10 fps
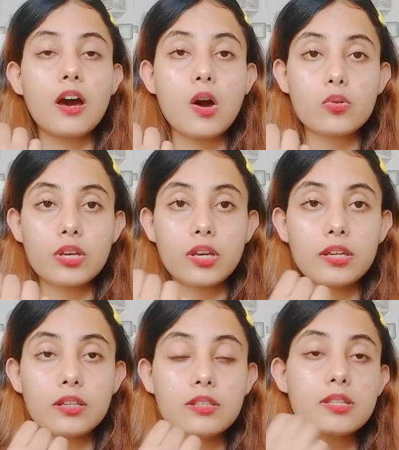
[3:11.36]
okay?
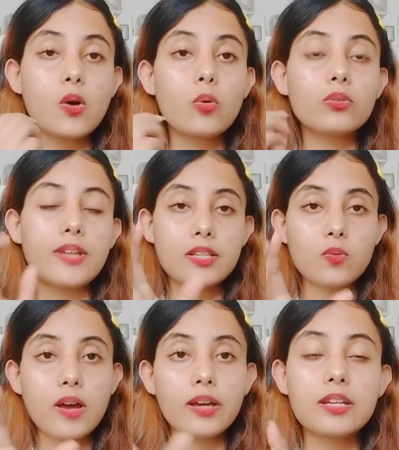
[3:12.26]
So that's
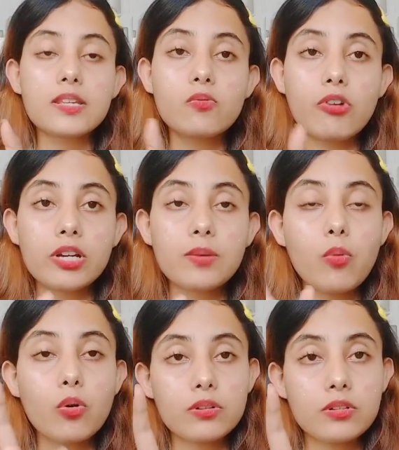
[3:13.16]
why it is very
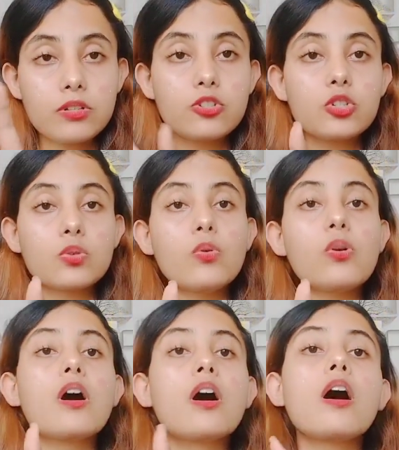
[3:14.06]
important to
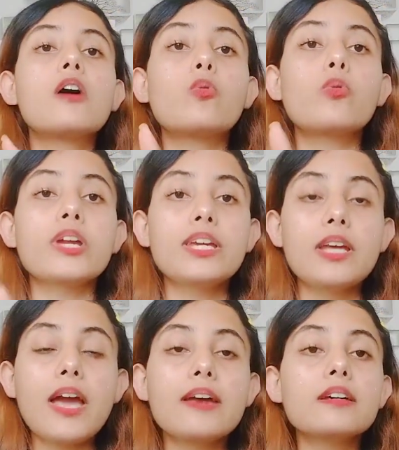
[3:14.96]
read
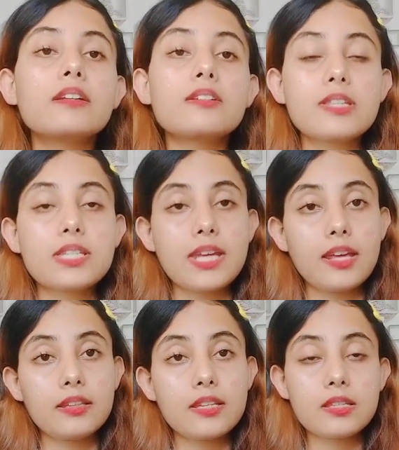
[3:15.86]
and understand
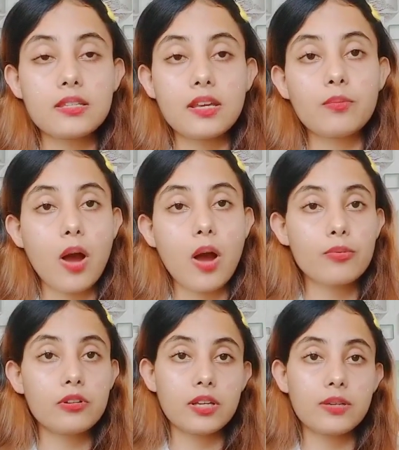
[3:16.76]
this thing
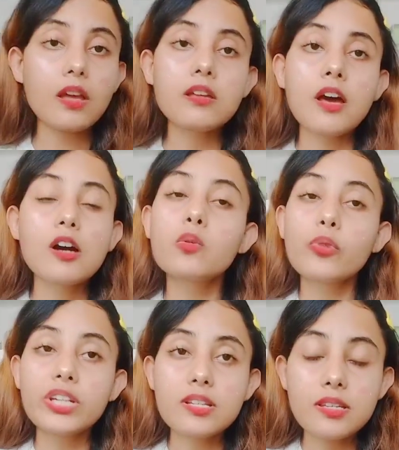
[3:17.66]
properly.
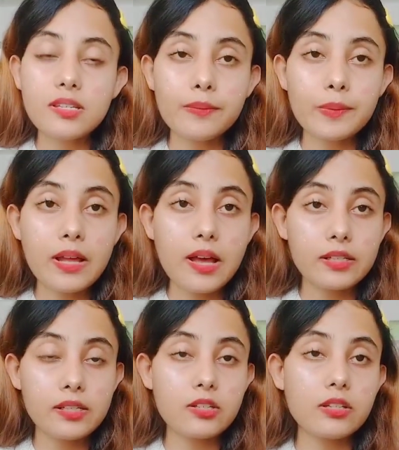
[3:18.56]
Venus is the
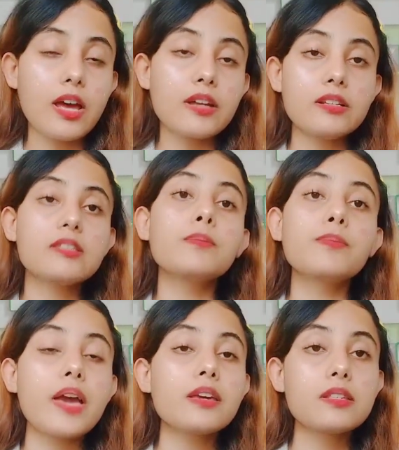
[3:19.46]
planet that is the
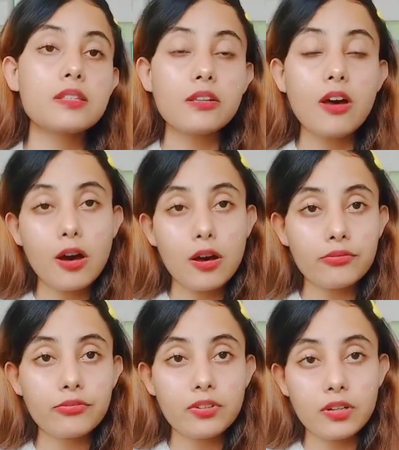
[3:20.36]
base of
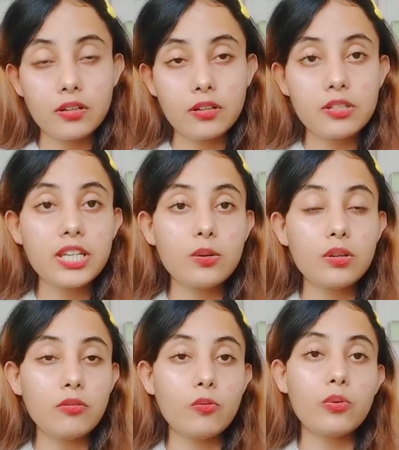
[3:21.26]

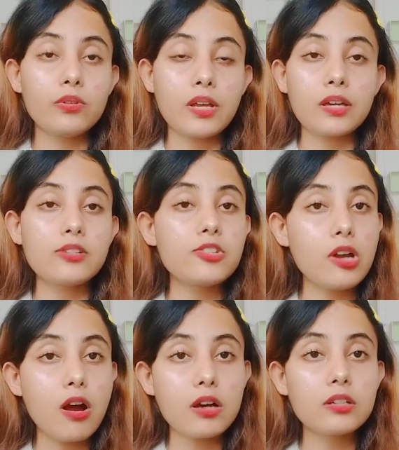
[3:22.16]
D9
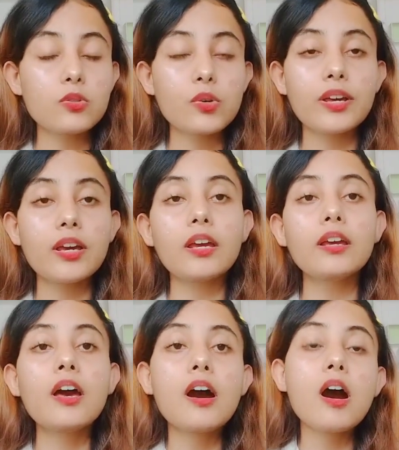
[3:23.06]
chart, okay?
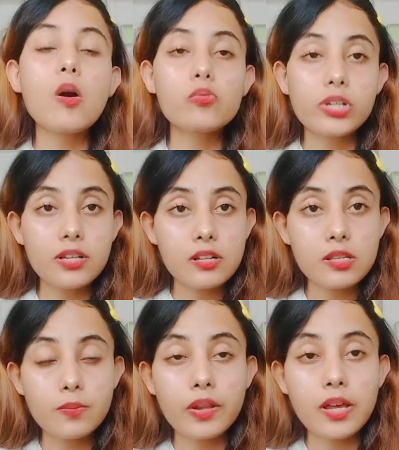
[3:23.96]
Venus
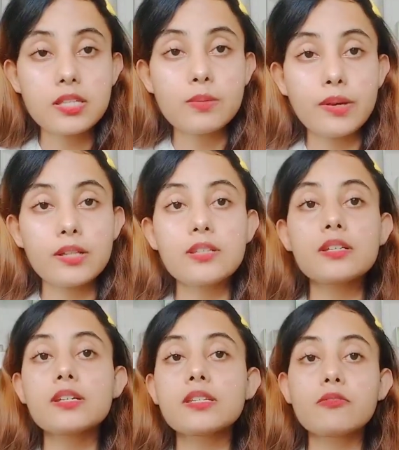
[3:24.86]
placement
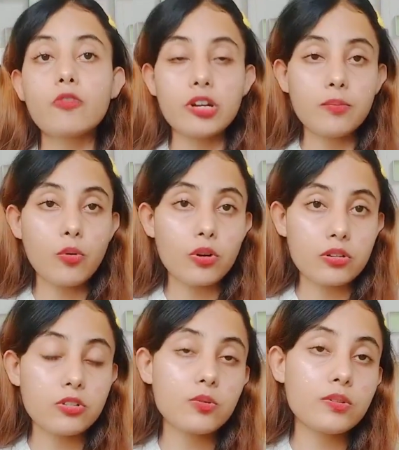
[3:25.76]
is very
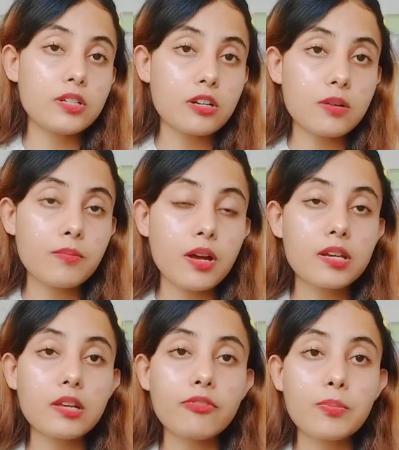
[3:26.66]
important to determine
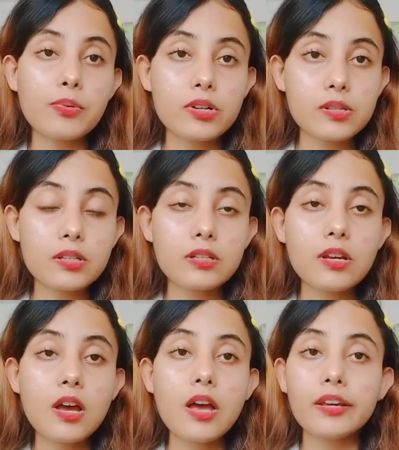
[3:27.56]
if a person
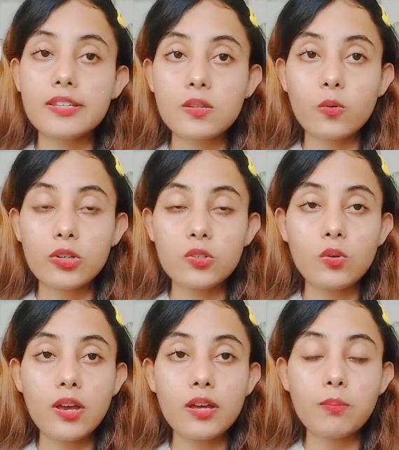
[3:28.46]
is going to
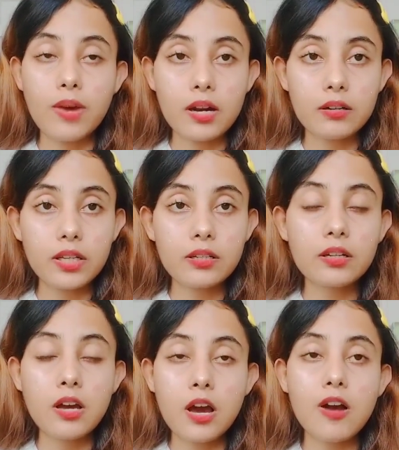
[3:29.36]
get married,
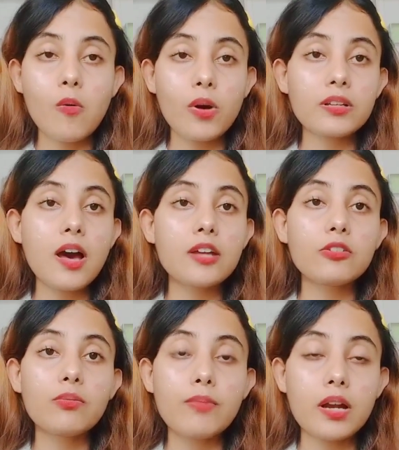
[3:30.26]
what kind
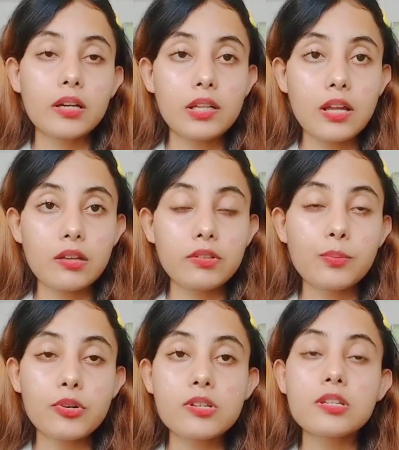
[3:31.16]
of married life the
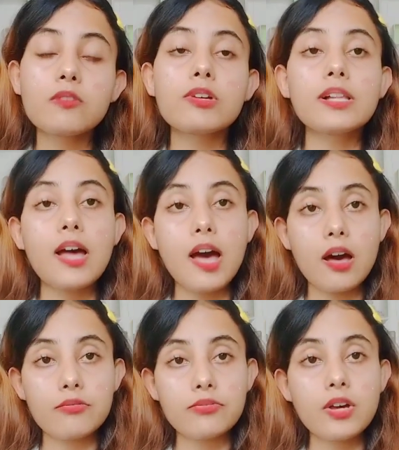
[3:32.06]
person will
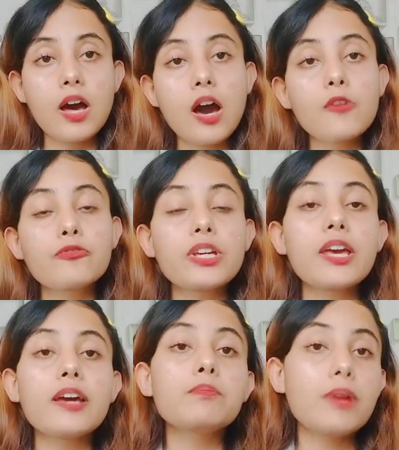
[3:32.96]
have. We
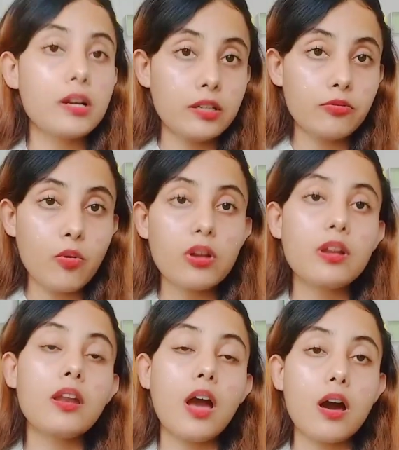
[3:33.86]
get married for
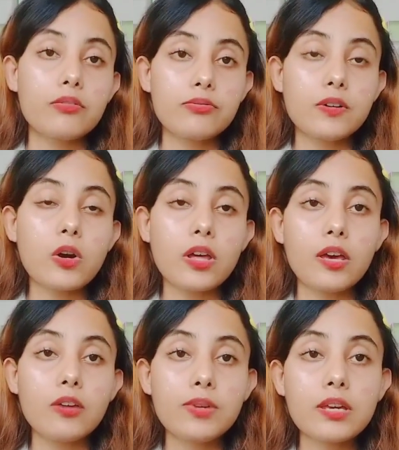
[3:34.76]
love, okay,
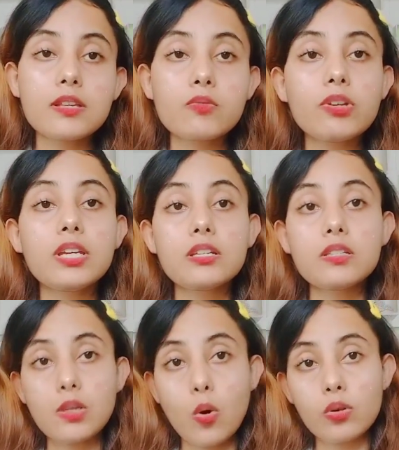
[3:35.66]
because we need a
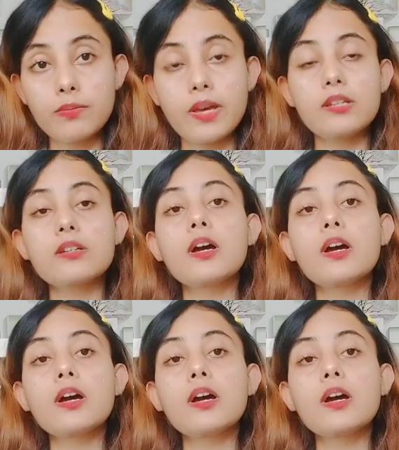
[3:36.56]
soulmate.